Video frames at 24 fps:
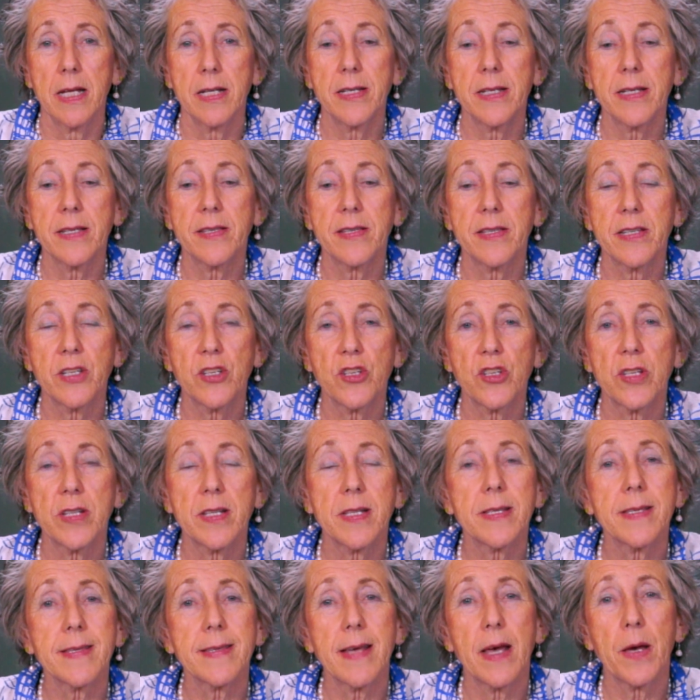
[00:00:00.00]

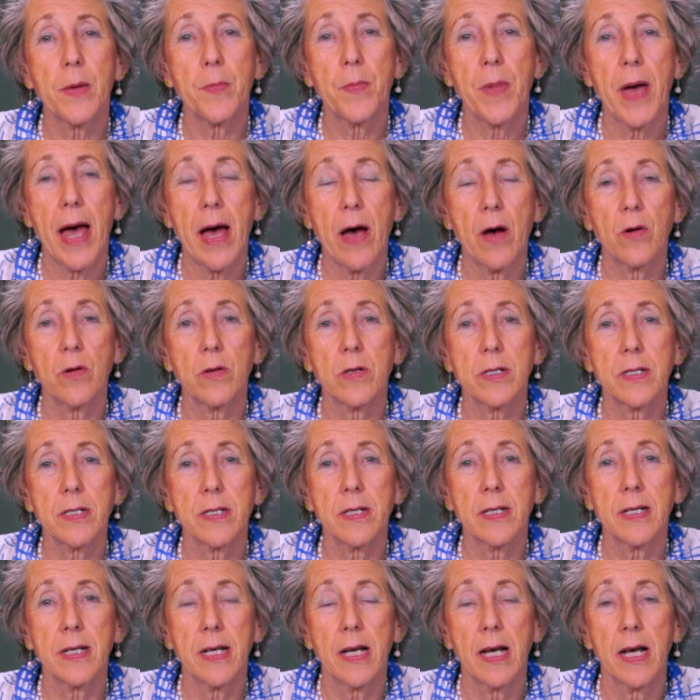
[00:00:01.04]
Decisions about
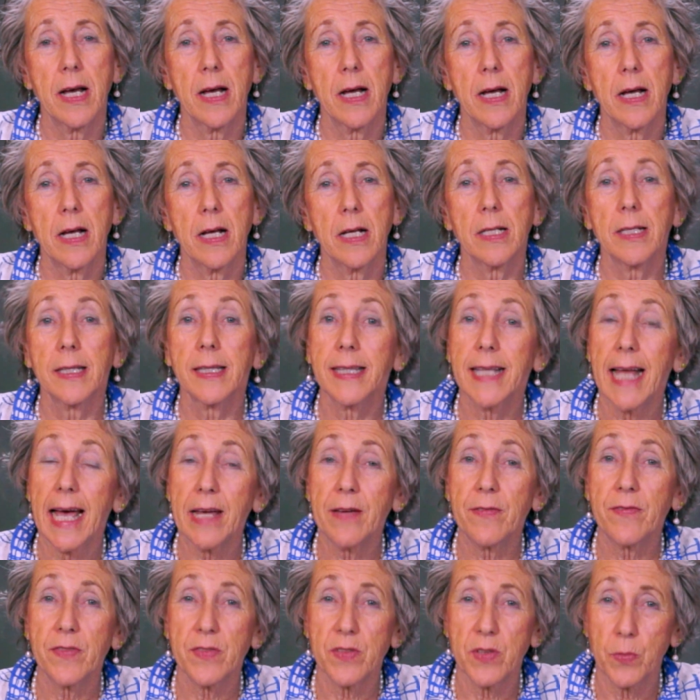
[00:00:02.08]

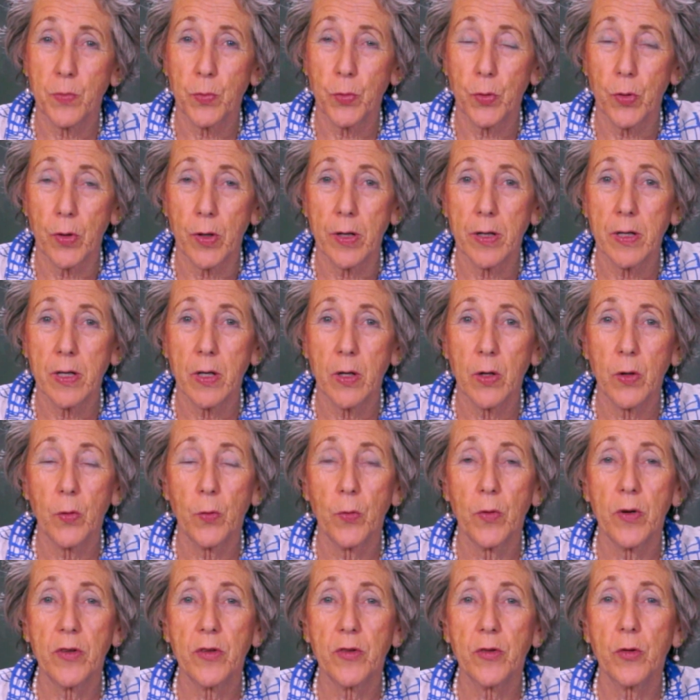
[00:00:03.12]
life support,
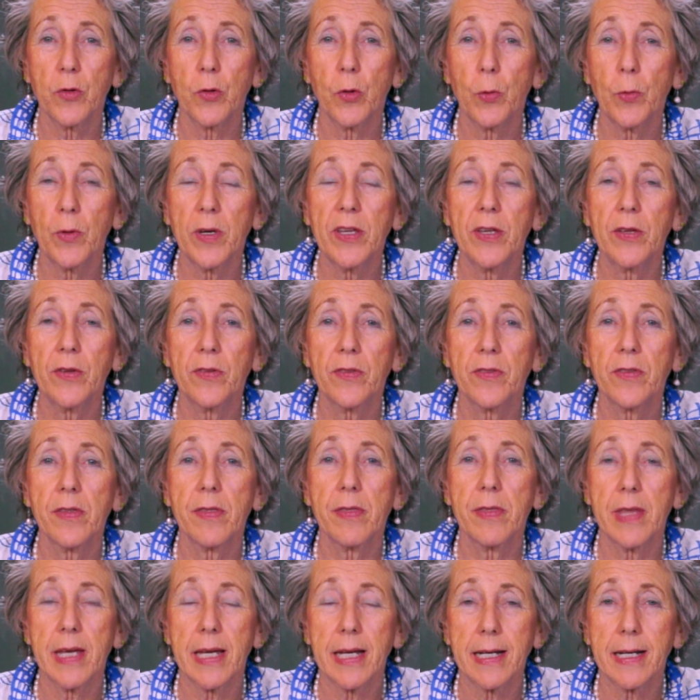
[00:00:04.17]
which we used to
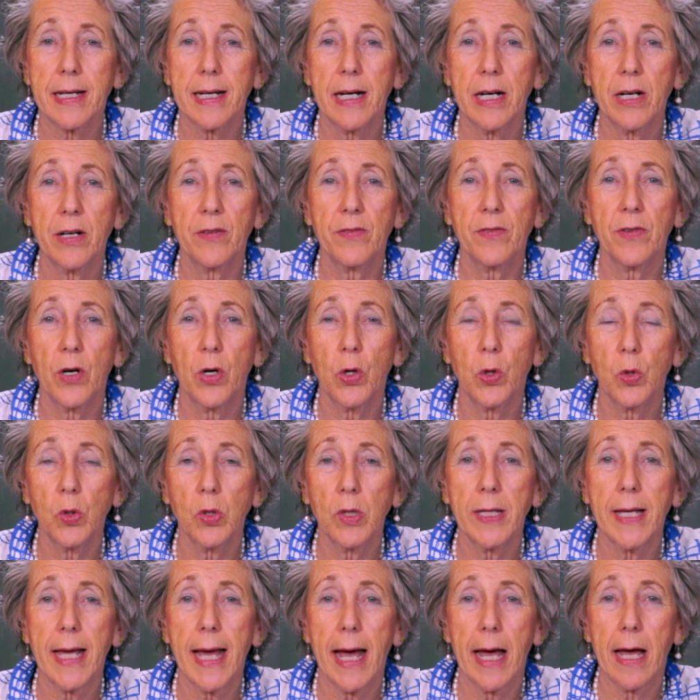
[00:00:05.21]
think of
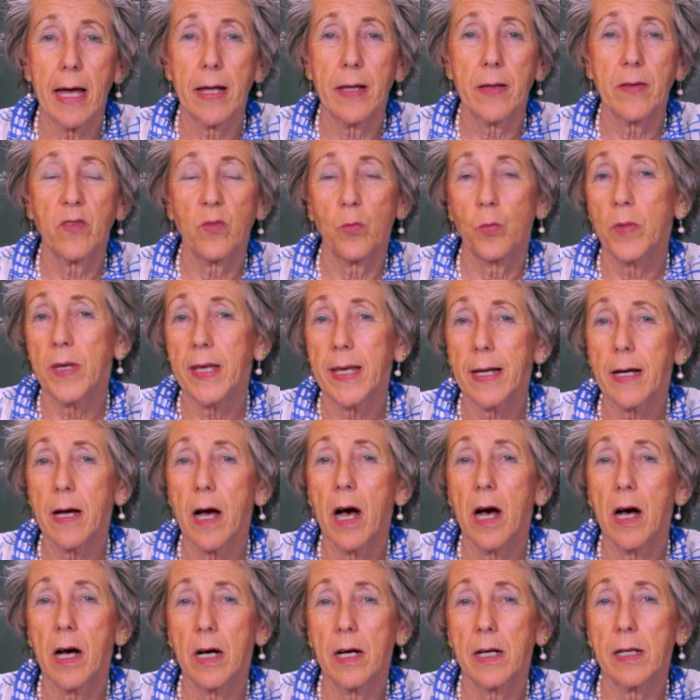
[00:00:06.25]
only as being
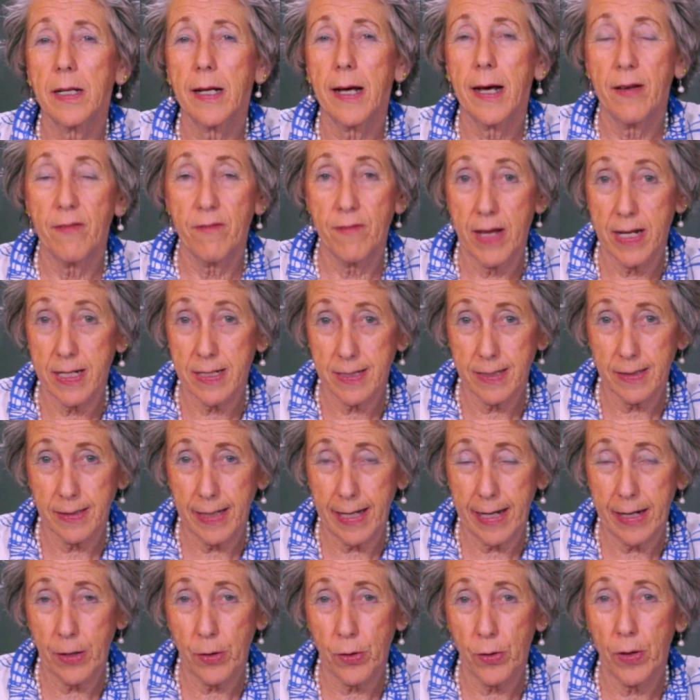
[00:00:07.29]
on a
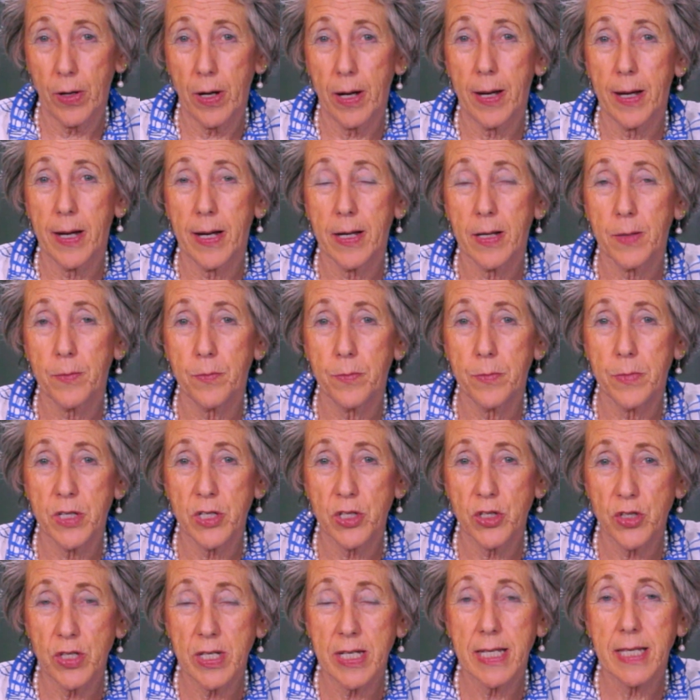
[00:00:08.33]
ventilator, a
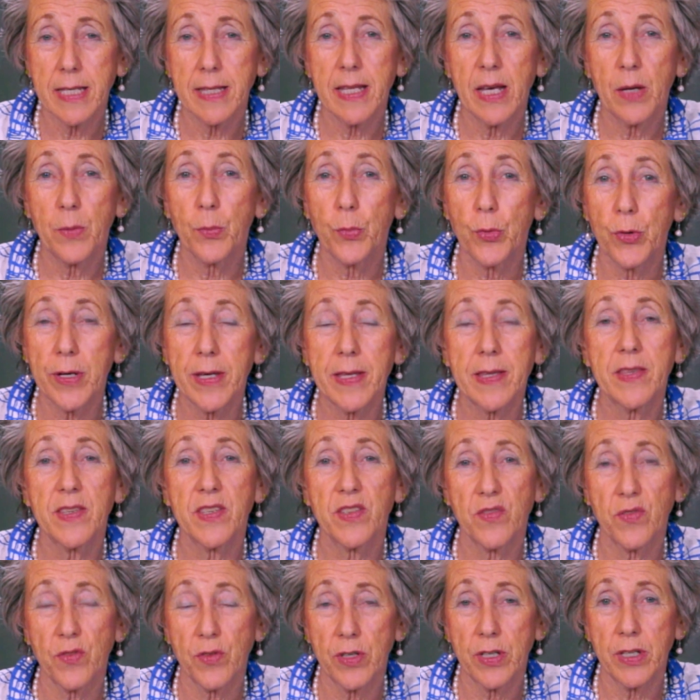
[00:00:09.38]
machine that
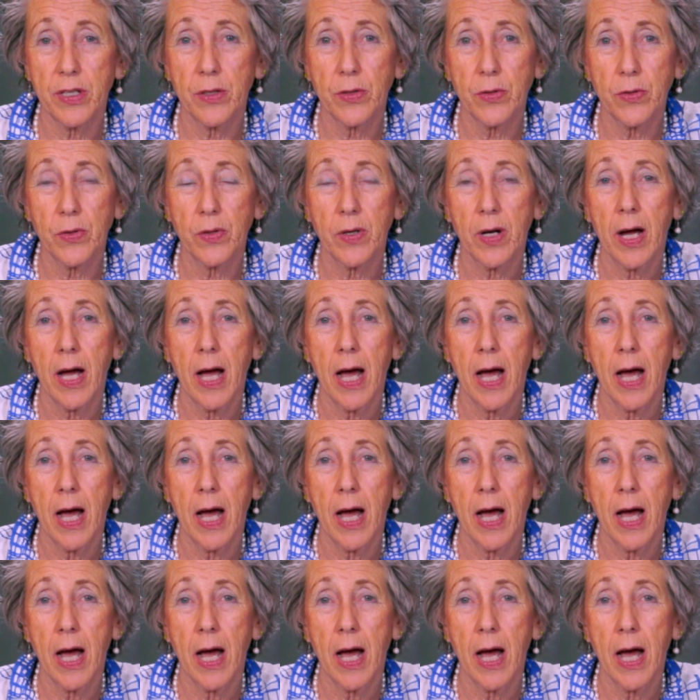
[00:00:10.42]
breathes for you.